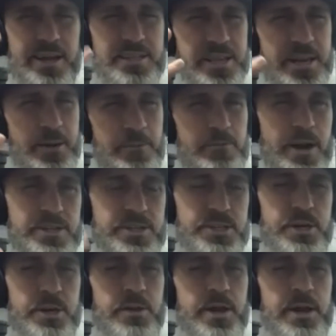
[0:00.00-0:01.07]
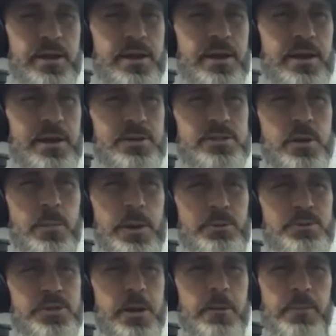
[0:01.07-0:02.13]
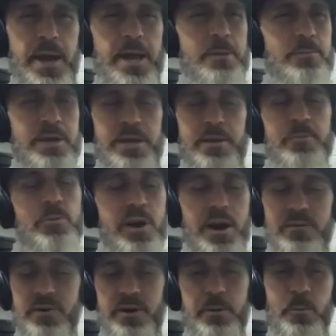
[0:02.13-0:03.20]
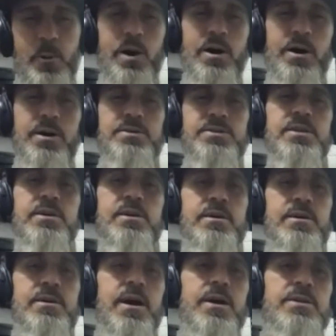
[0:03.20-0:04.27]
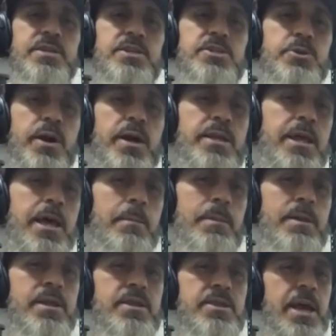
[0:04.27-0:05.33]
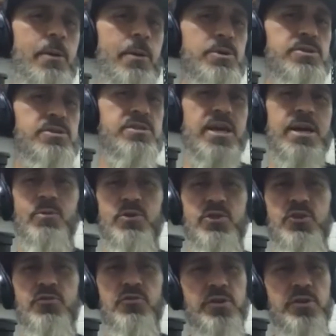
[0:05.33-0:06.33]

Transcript: didn't register that somebody was going to pay me whatever it was to train them, and that they would stick with you for